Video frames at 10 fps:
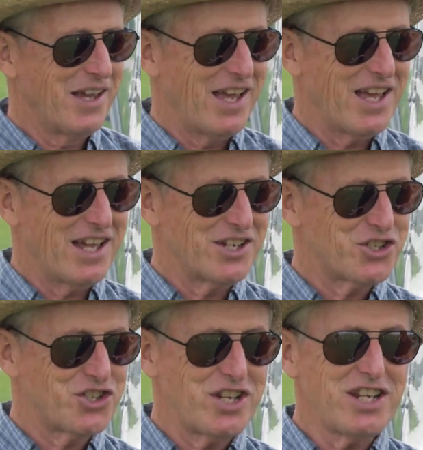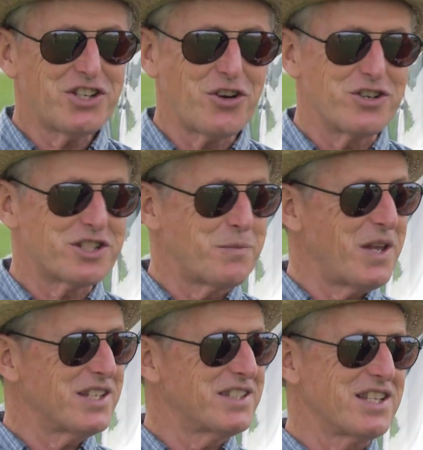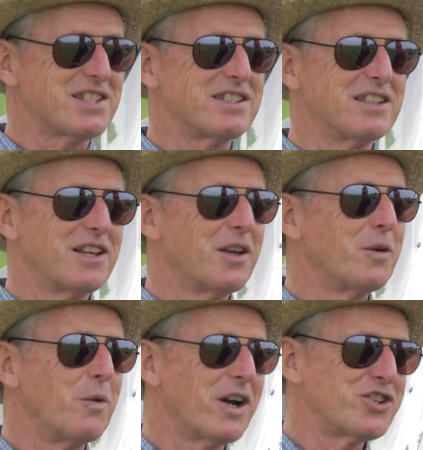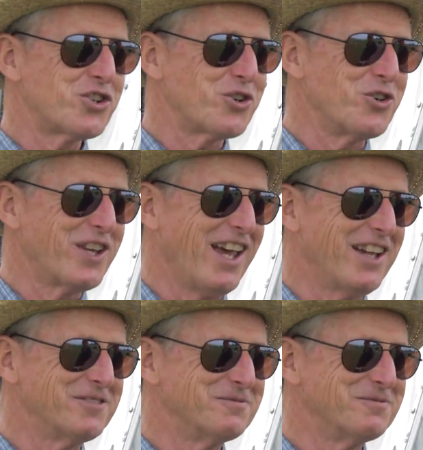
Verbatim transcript: And she turns to me and says, Why, sure you can.